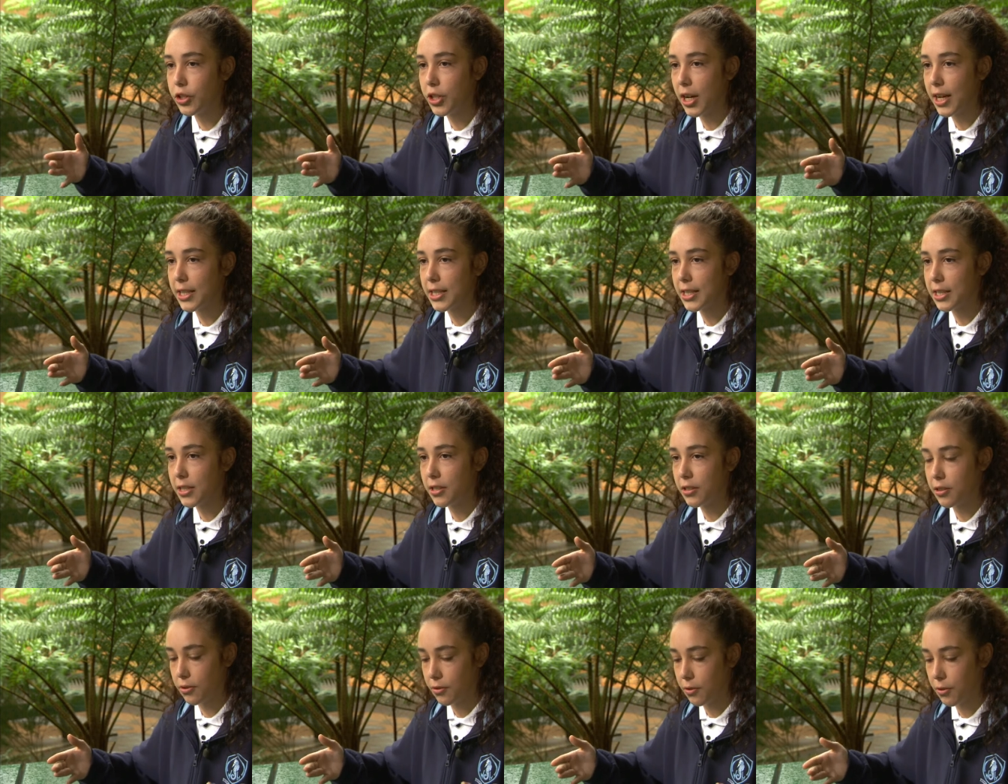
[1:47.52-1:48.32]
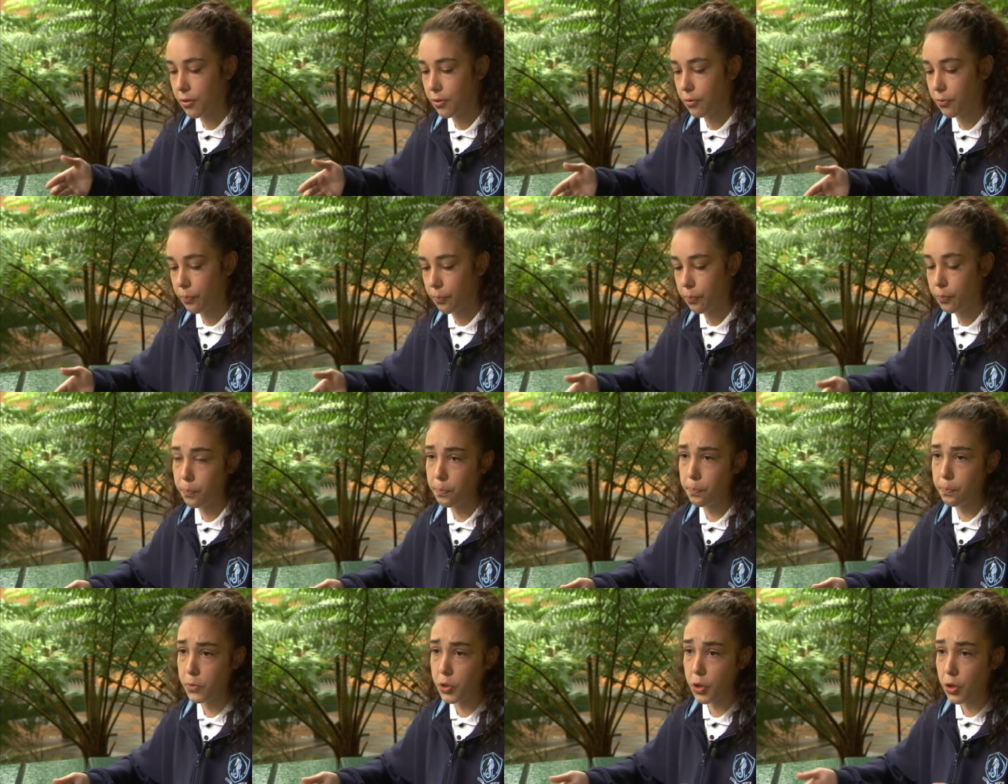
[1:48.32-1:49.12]
just
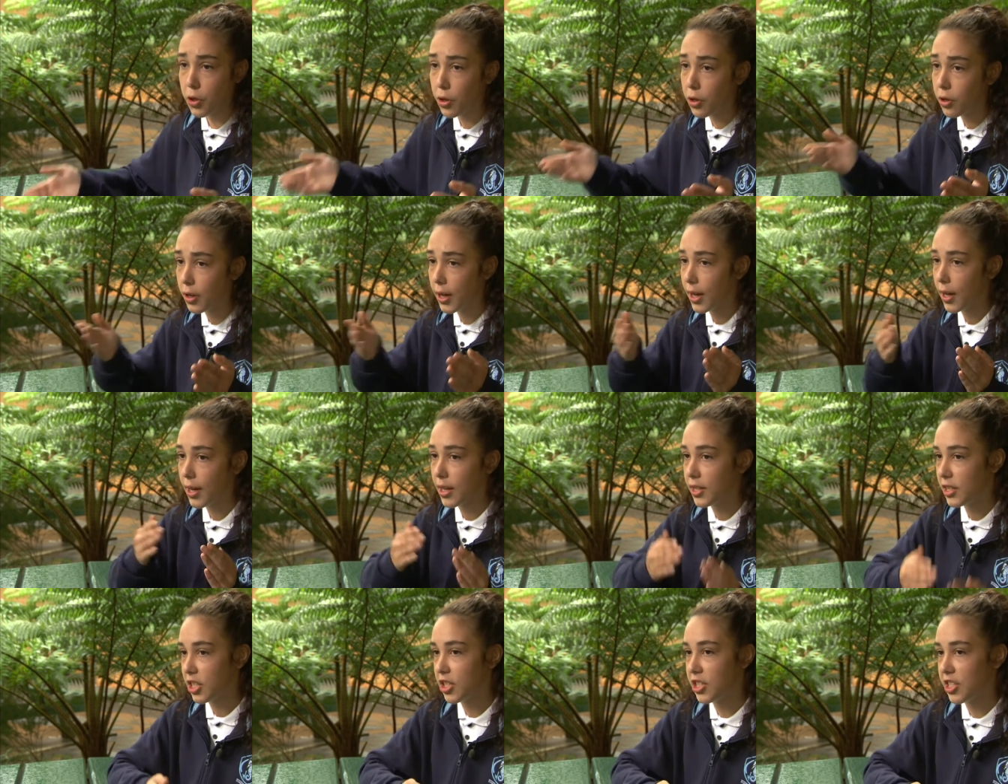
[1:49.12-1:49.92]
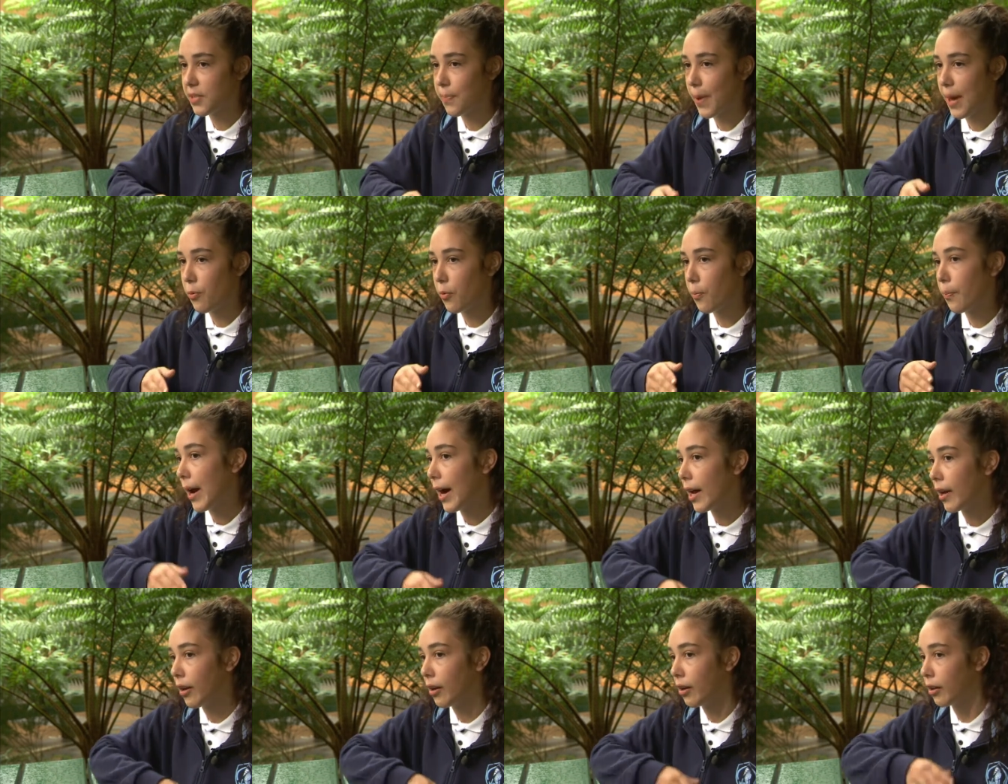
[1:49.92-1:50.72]
to Indigenous people,
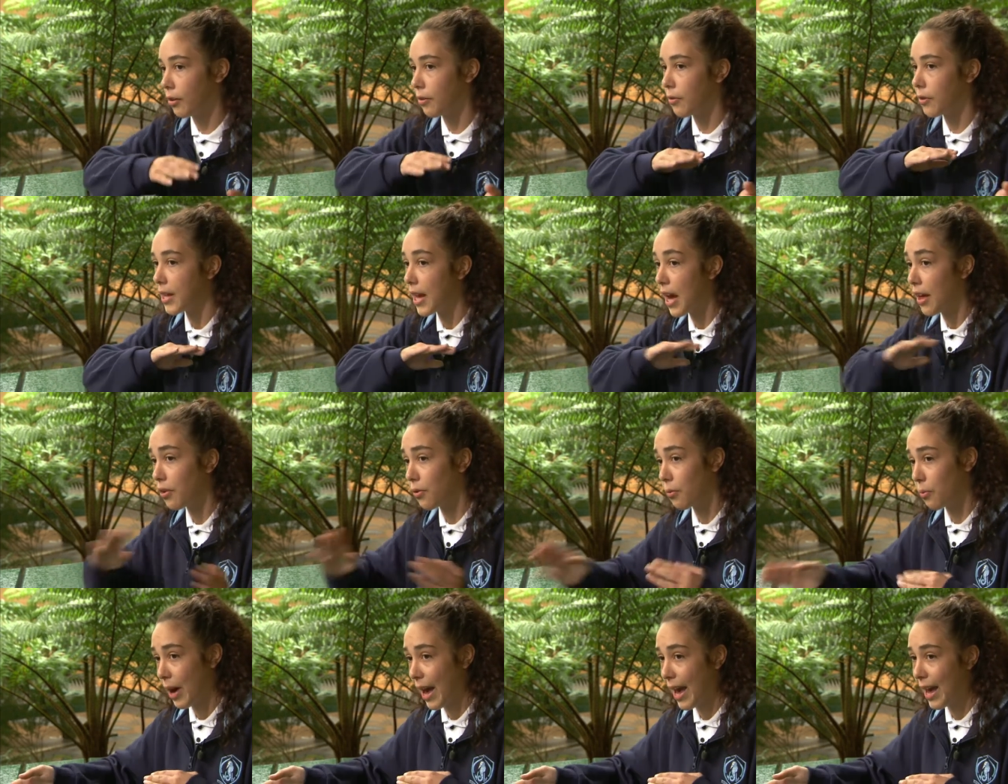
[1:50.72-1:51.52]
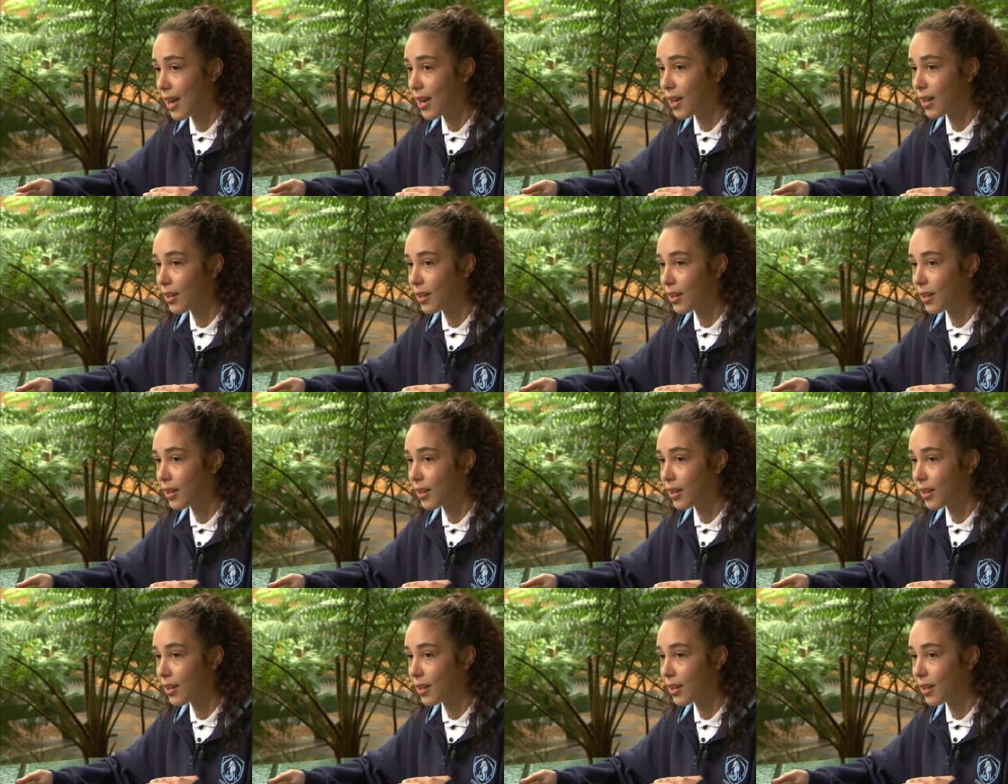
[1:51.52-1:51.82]
but the other way.